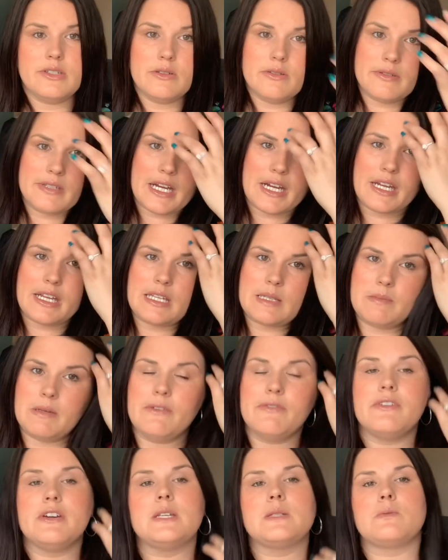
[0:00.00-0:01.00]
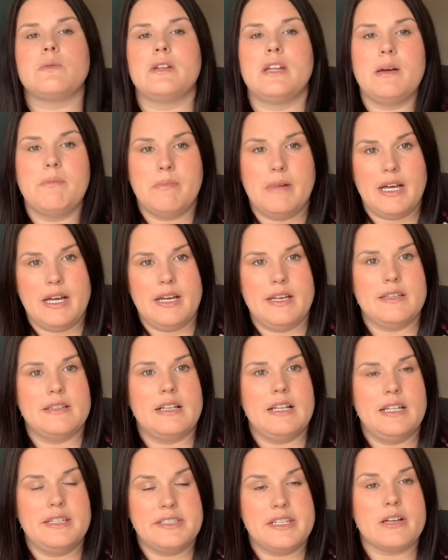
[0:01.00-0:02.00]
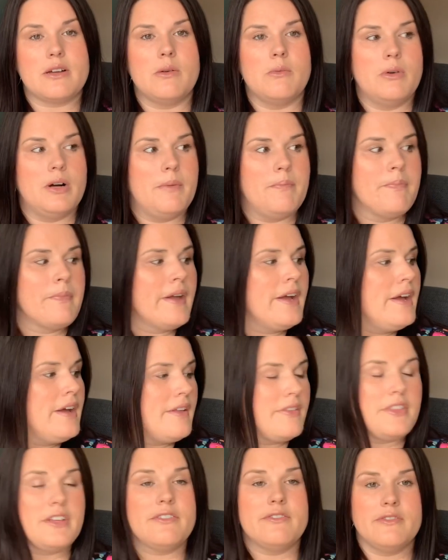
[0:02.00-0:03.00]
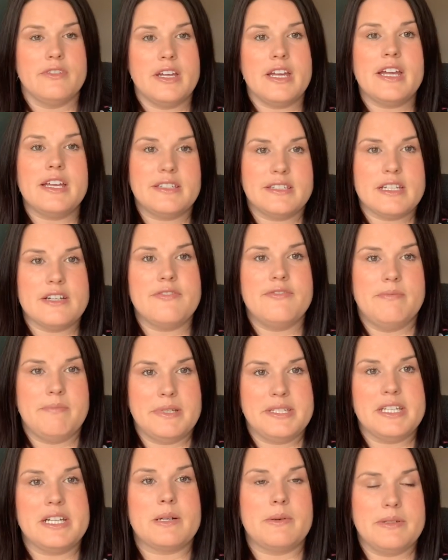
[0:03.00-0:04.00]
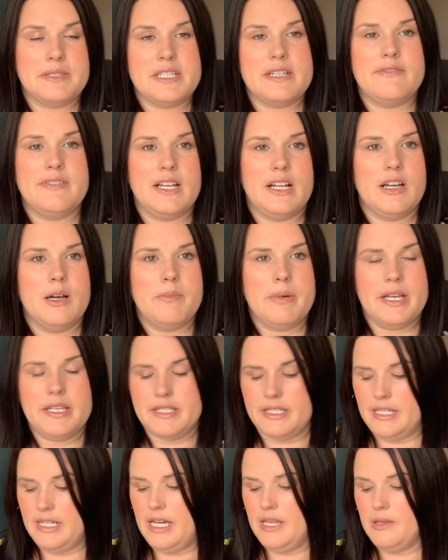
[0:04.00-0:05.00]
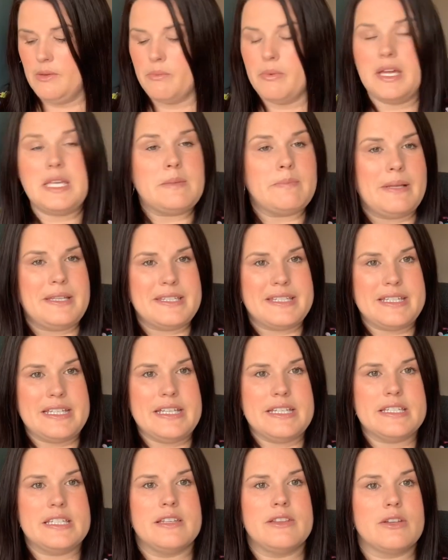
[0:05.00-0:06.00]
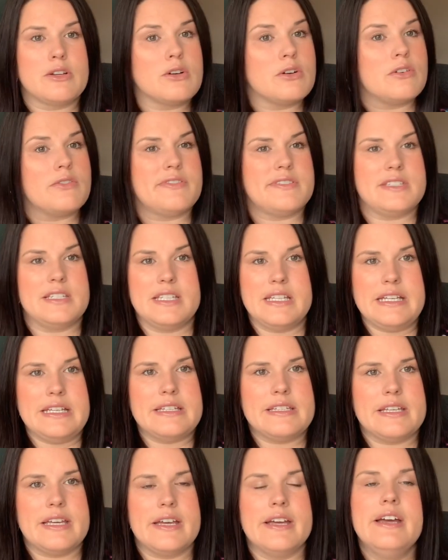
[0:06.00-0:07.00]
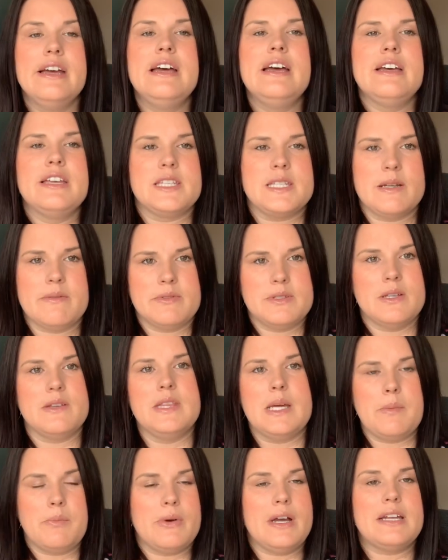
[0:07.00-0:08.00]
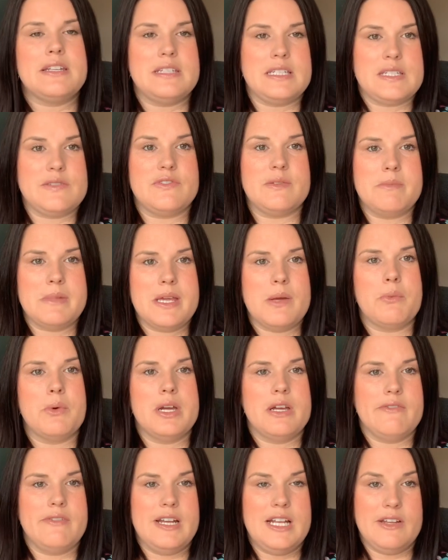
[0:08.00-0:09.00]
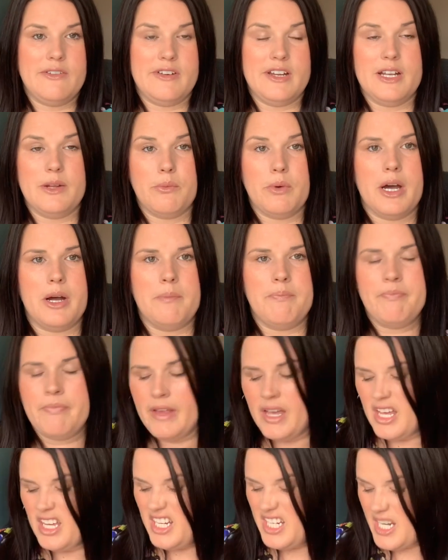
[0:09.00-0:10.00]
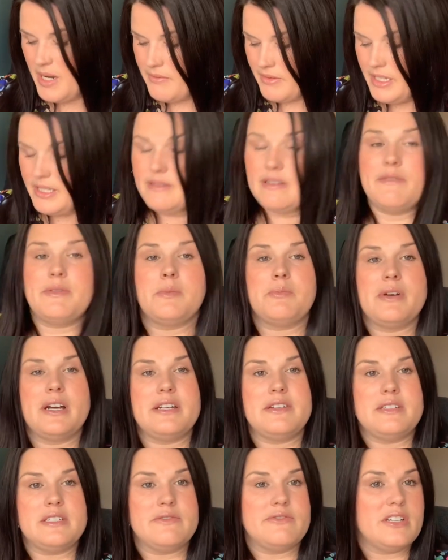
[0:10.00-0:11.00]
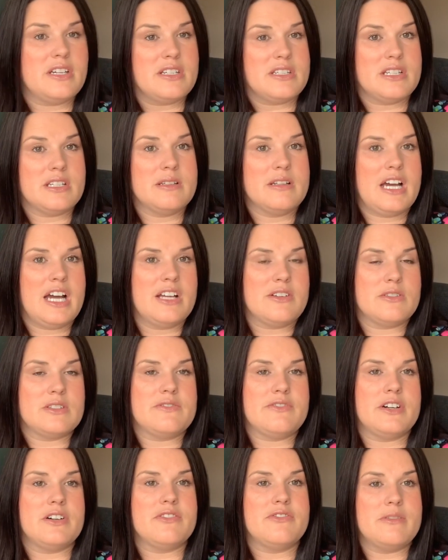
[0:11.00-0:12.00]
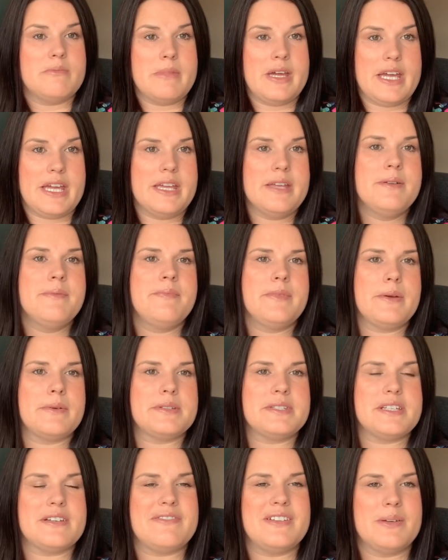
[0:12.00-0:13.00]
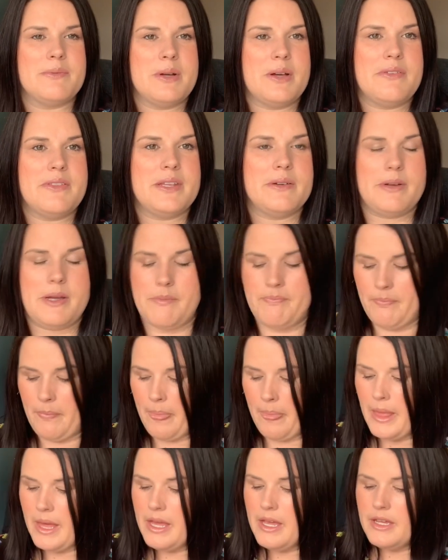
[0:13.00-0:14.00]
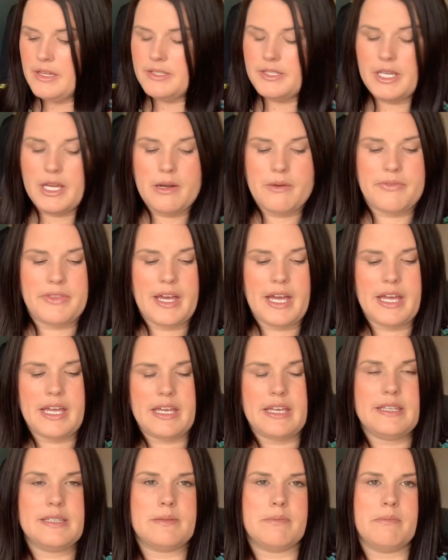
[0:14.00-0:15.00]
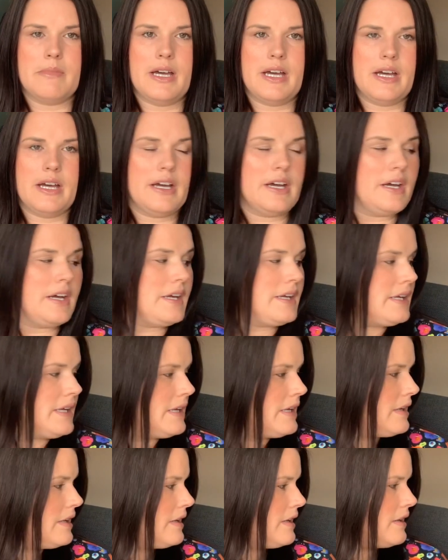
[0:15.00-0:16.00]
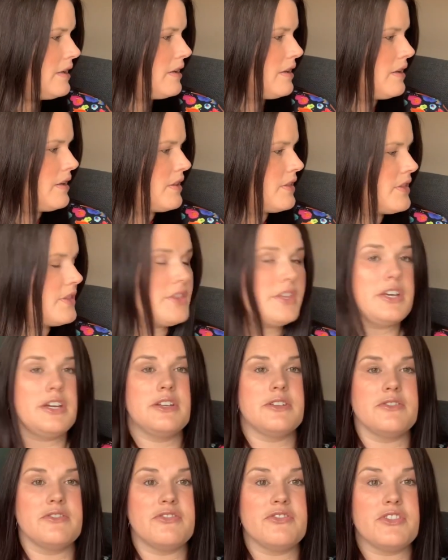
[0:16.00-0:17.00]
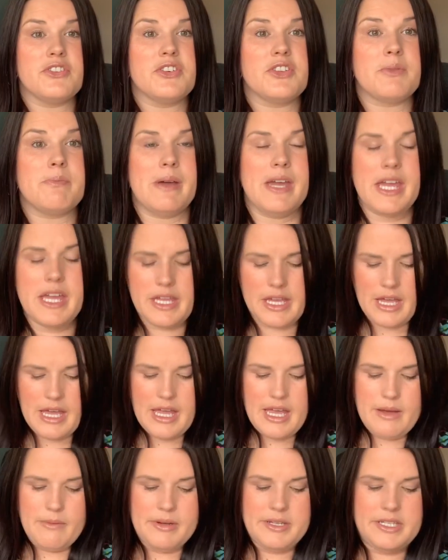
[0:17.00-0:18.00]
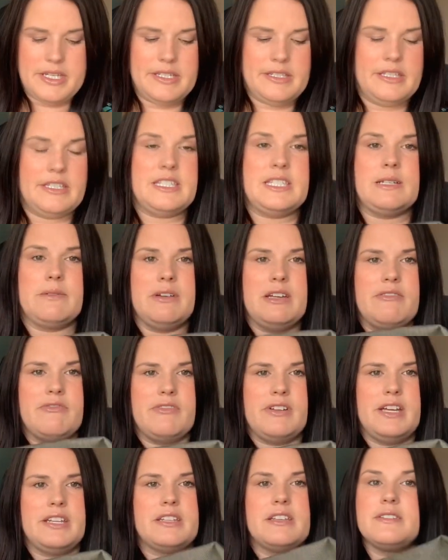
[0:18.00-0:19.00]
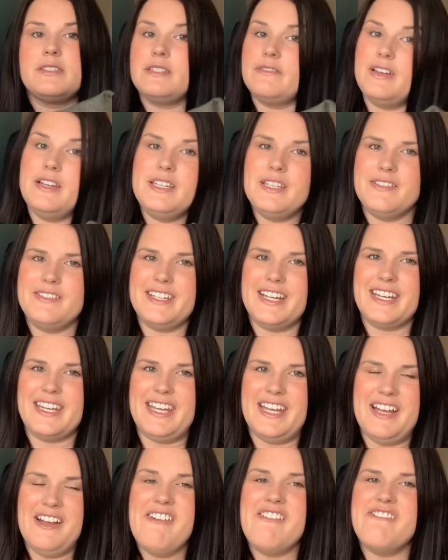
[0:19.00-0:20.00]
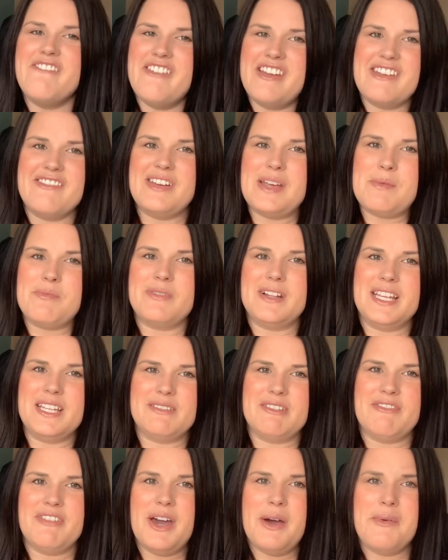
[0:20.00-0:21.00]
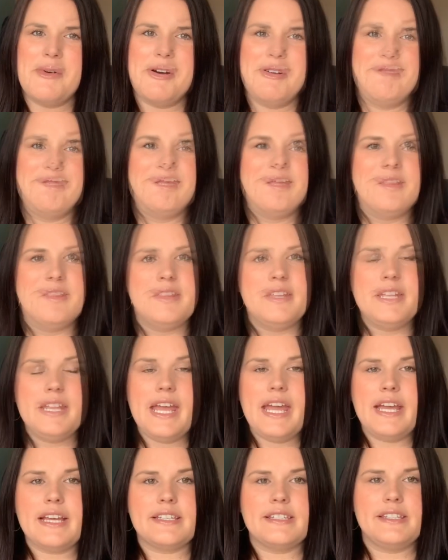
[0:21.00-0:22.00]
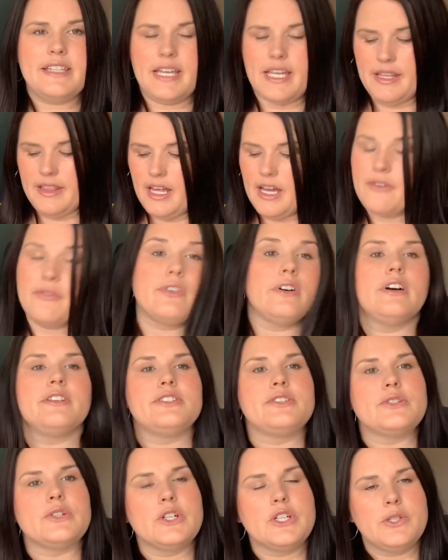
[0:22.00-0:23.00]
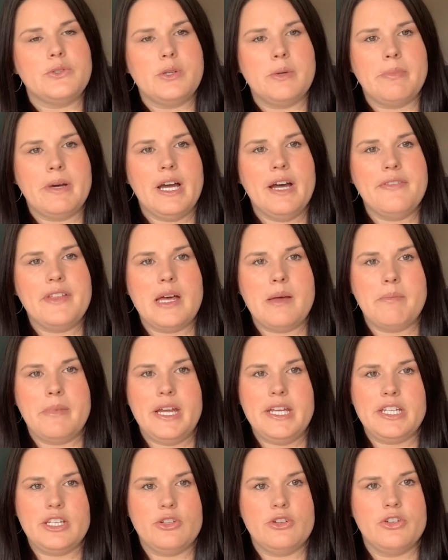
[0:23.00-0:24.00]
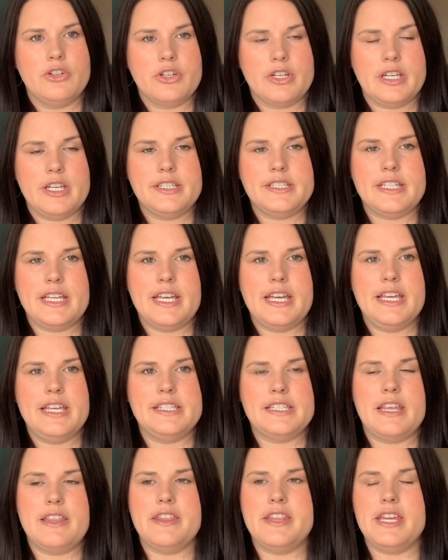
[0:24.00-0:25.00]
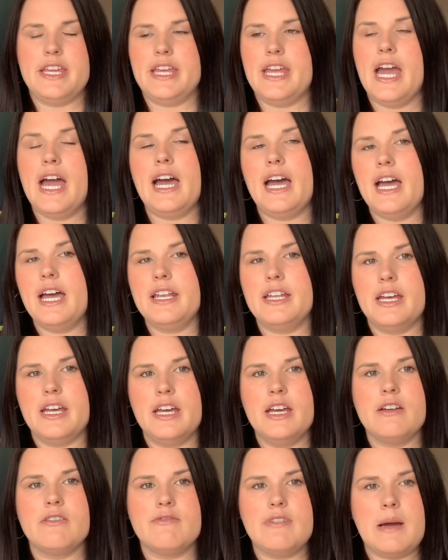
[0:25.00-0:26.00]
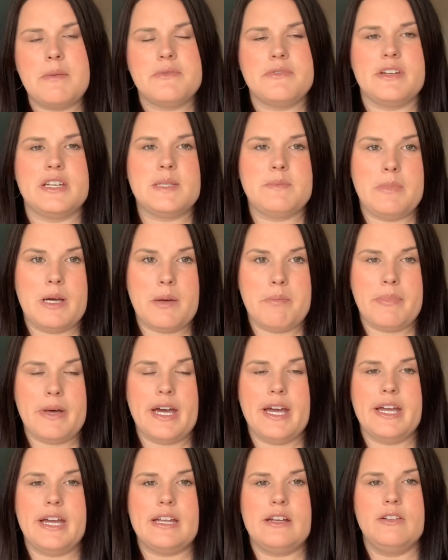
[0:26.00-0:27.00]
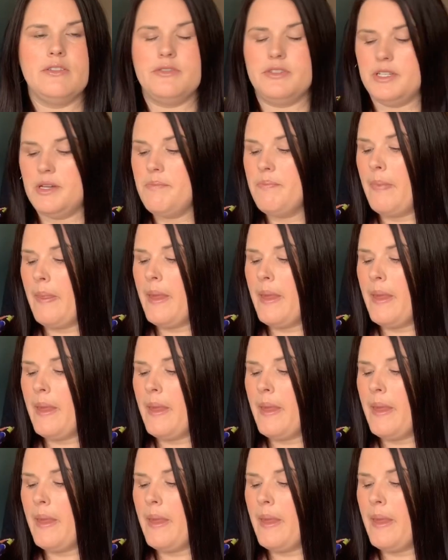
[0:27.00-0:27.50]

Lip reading: jackets, my first one and my second one, my second one's definitely a lot better. Like the waistband's neater, the cuffs are neater. So doing that practice for me worked really, really well. You don't need to have the practice version. I just felt for me it was definitely worth doing. So that is my third and fourth make, which is the So Over It Sorrento jacket. Very, very pleased with that one. The next thing that I've got to talk to you about that I made in August is the Hannah wrap dress by Hand London,